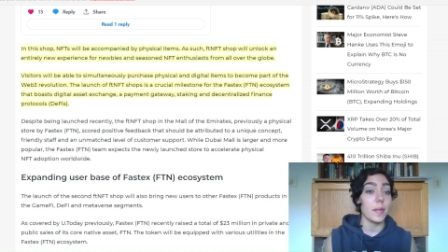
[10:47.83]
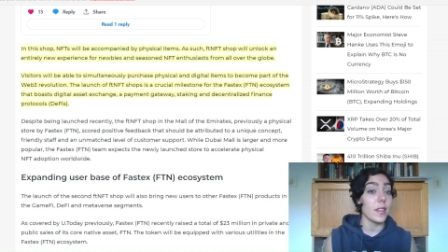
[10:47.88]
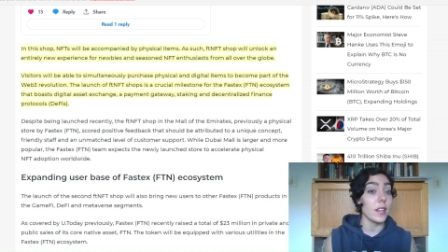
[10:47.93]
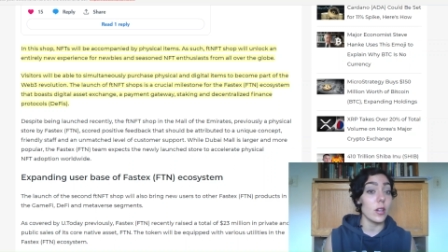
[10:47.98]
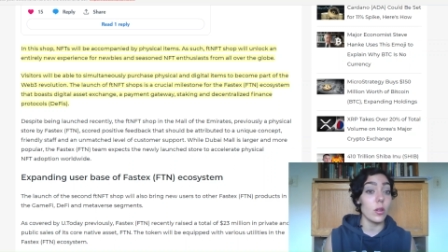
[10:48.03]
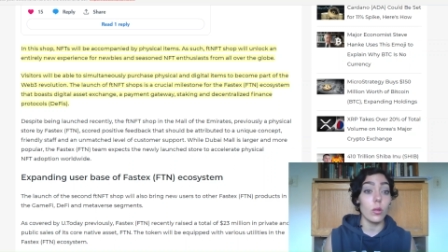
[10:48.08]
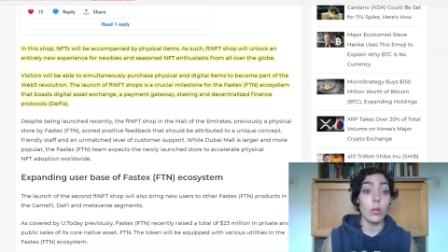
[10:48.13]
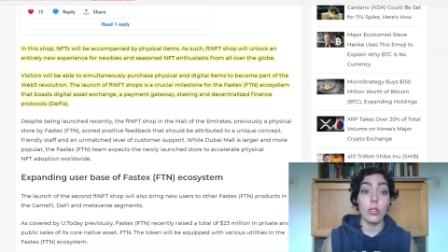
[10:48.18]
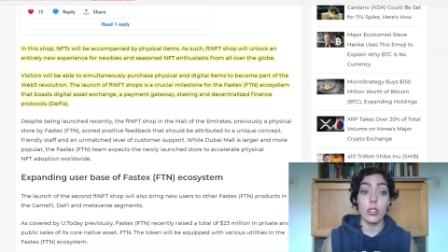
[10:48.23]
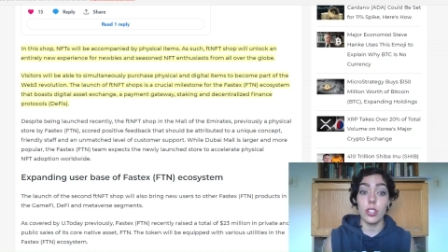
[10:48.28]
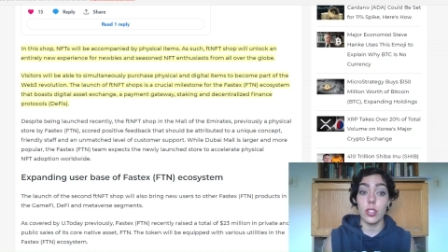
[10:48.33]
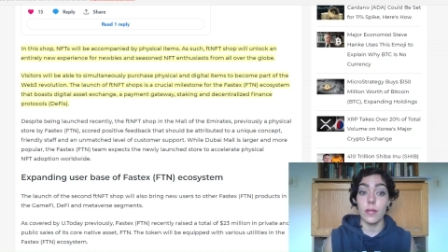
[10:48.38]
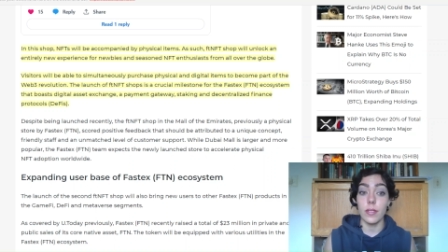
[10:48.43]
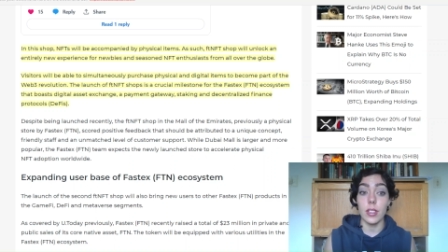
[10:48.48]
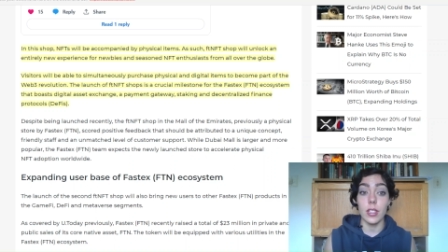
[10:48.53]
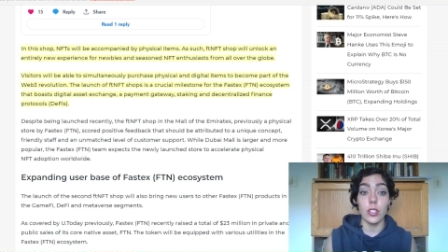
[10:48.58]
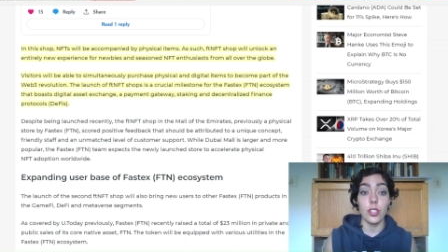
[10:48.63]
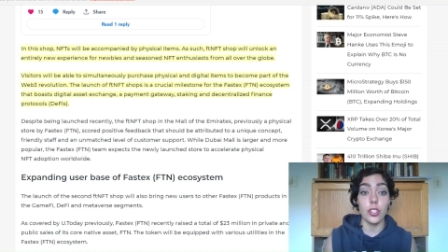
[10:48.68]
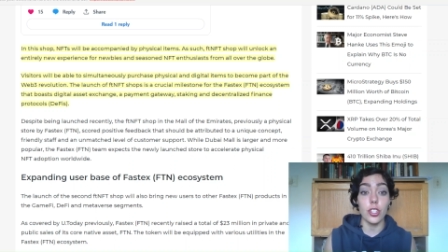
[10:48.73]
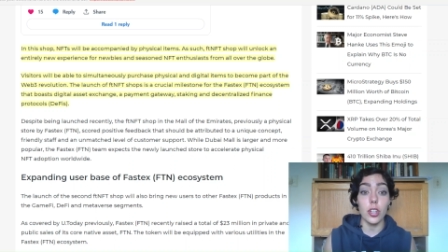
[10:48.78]
The launch of
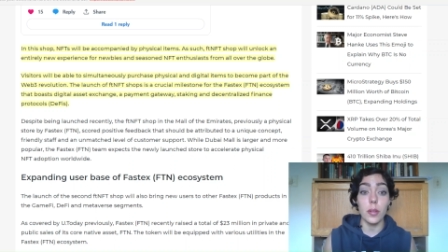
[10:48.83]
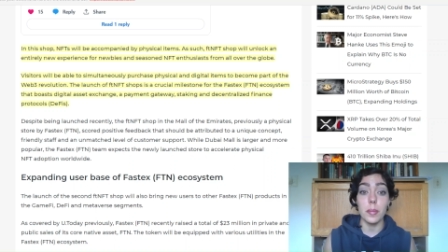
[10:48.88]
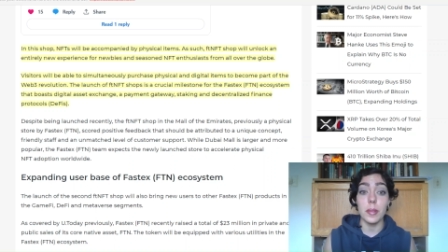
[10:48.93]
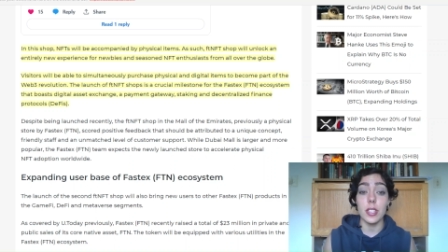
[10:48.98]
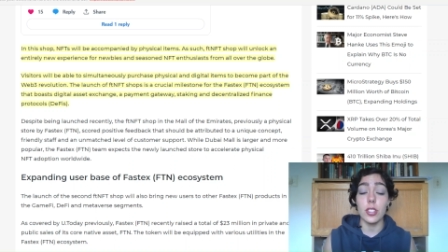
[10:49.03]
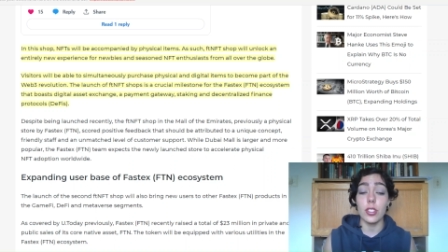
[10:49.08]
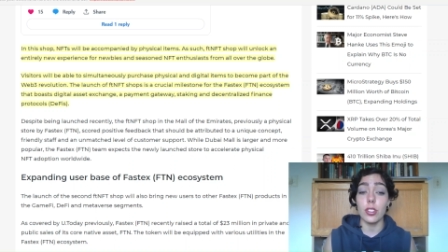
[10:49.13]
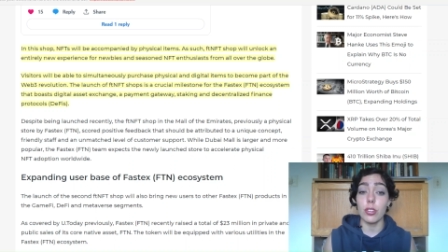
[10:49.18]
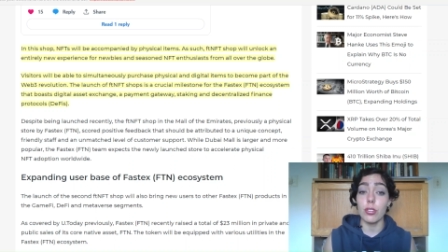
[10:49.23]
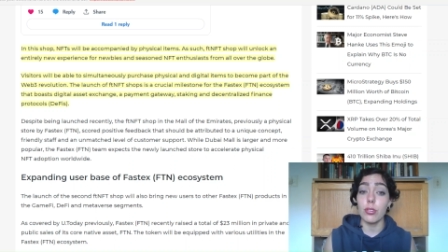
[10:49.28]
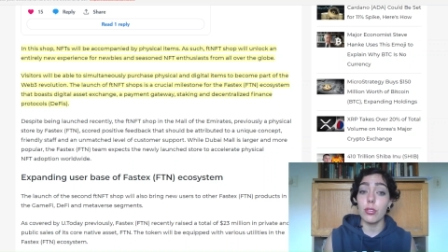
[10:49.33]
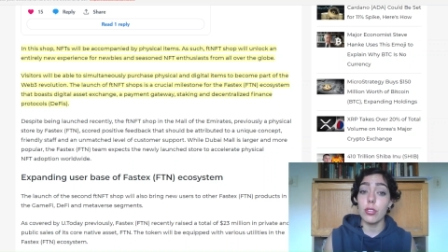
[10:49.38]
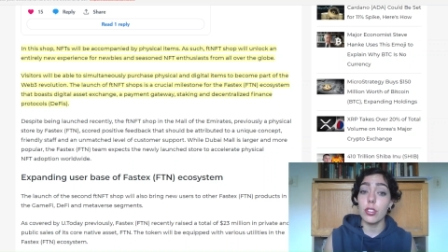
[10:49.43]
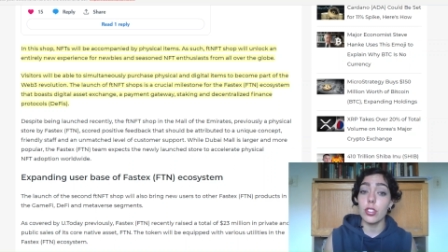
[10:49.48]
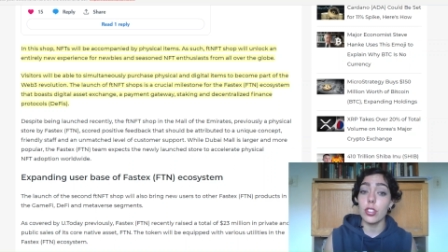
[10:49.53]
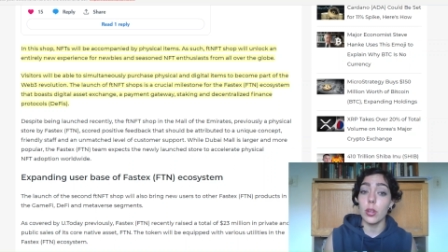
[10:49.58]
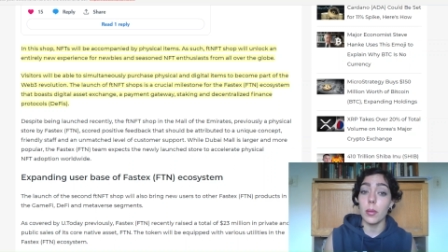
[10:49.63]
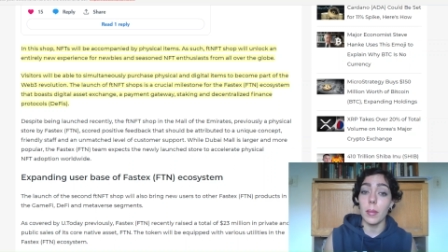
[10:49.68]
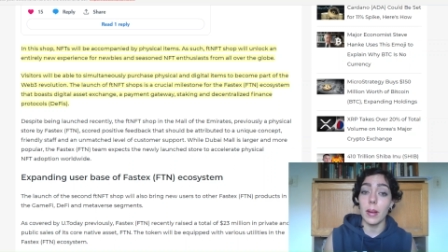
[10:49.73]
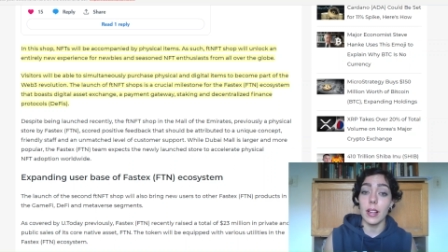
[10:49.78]
these shops is a
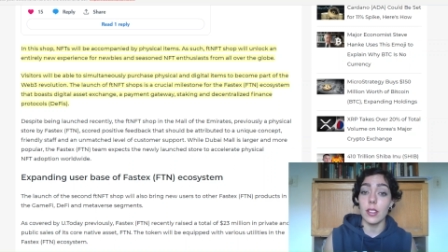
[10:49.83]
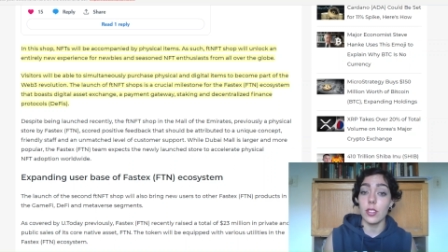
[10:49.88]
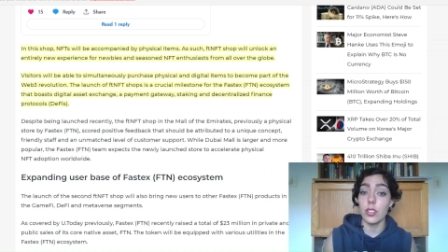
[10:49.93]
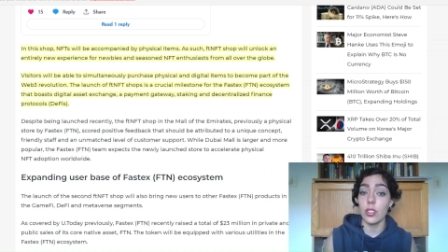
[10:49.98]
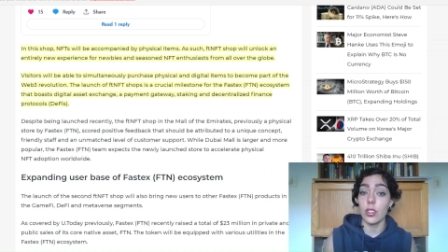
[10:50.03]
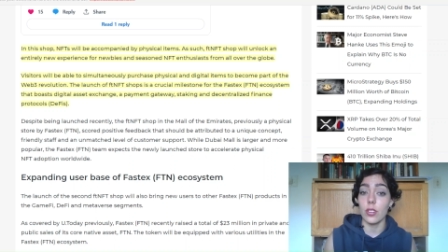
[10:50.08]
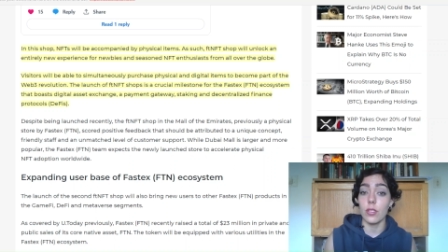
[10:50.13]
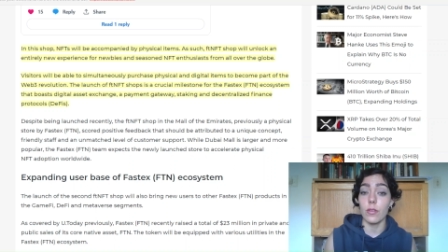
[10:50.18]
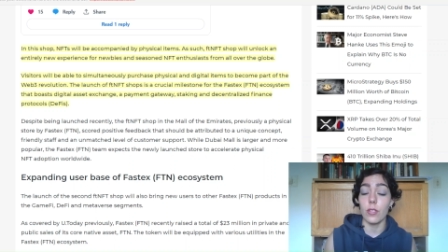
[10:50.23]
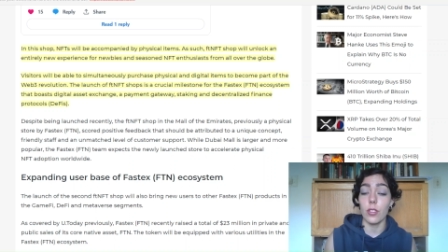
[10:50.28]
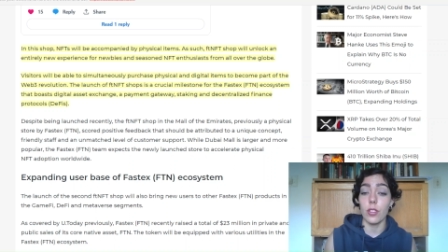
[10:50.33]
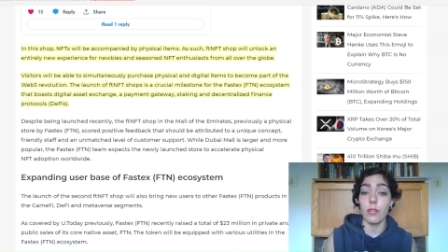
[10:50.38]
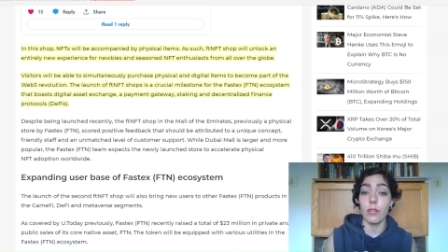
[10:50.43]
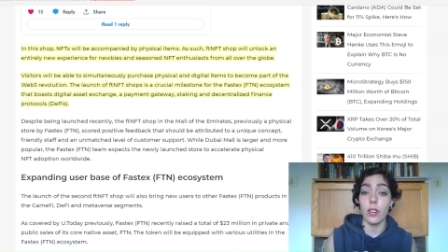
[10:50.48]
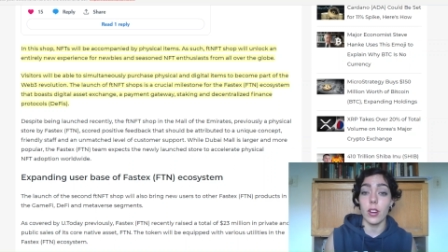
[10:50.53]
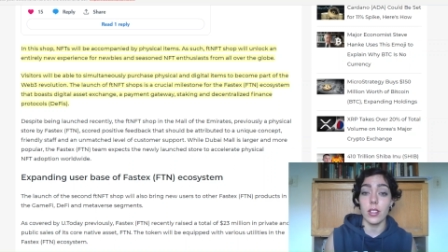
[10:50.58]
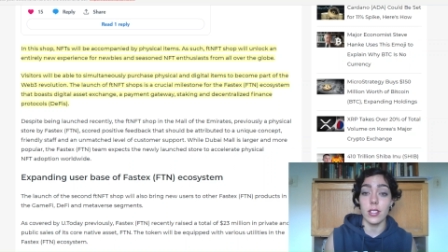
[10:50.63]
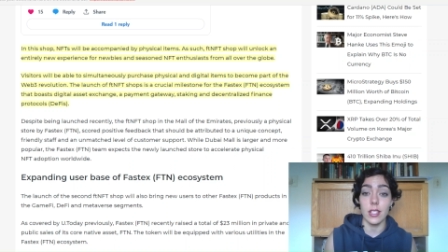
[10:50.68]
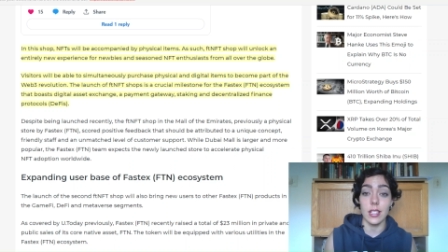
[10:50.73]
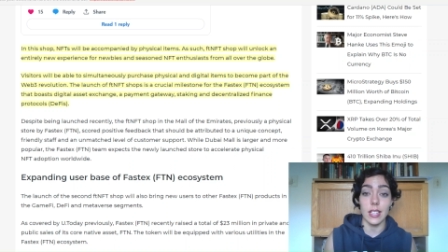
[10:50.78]
crucial milestone for the
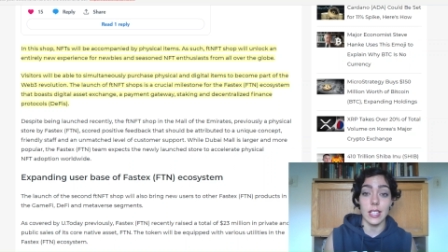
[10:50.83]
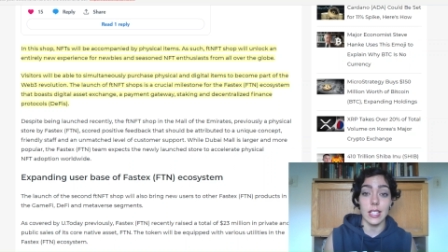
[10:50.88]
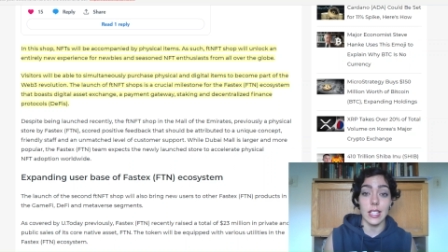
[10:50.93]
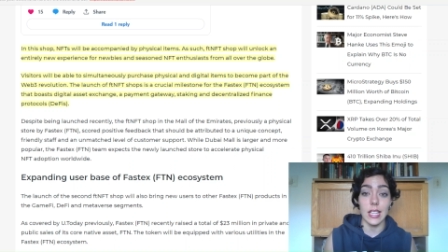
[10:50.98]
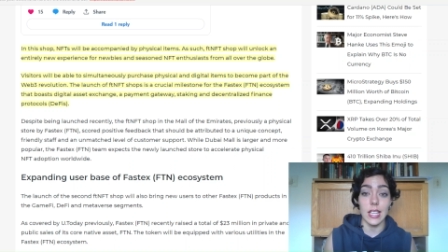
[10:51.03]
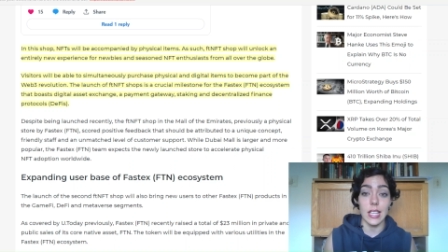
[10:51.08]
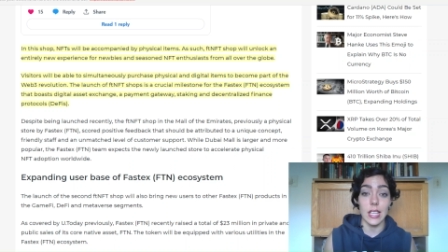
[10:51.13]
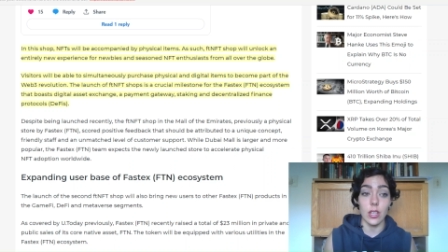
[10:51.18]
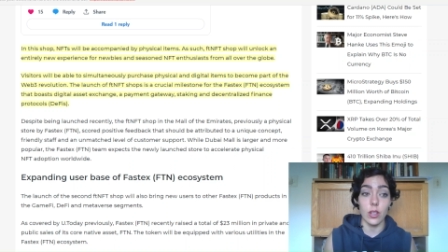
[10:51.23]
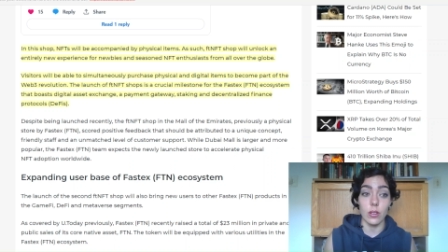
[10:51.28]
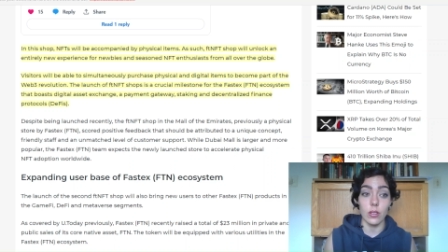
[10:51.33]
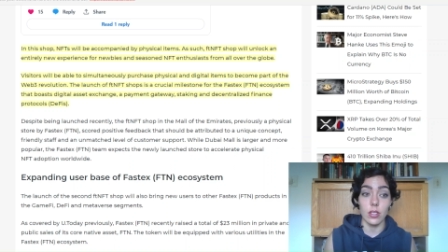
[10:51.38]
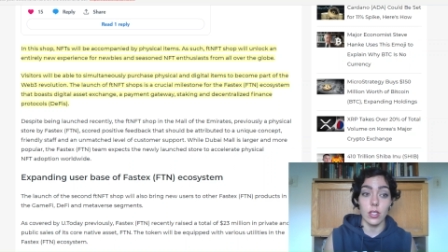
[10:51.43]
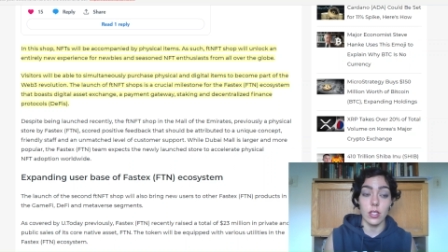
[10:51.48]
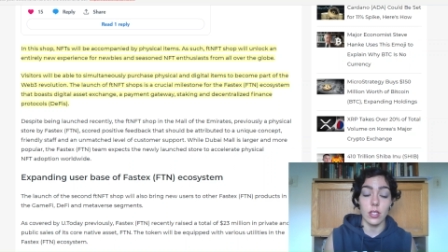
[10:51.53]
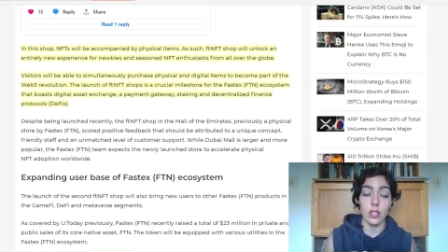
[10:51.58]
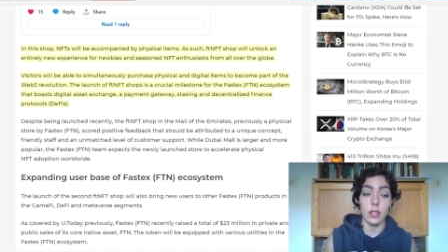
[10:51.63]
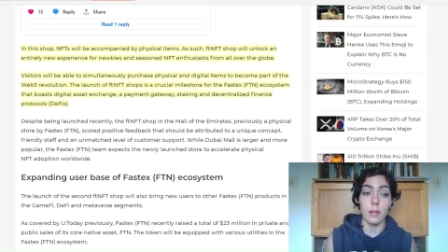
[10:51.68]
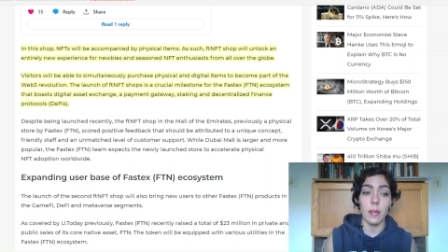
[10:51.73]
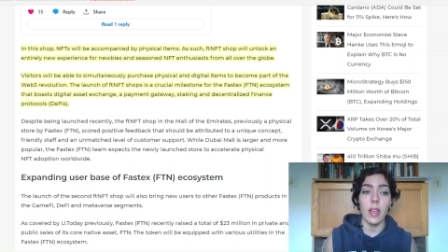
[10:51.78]
Fastex
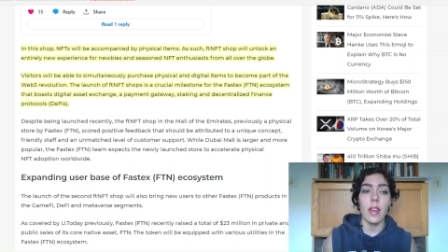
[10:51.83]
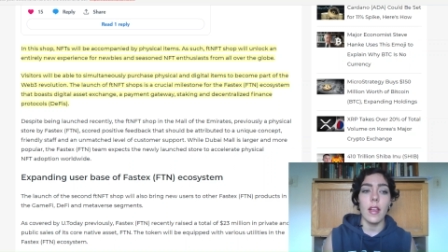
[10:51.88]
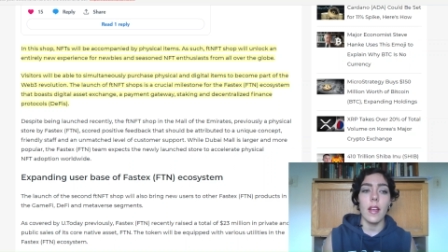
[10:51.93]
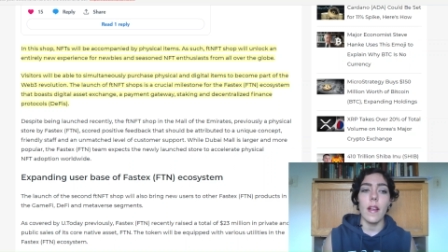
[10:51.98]
ecosystem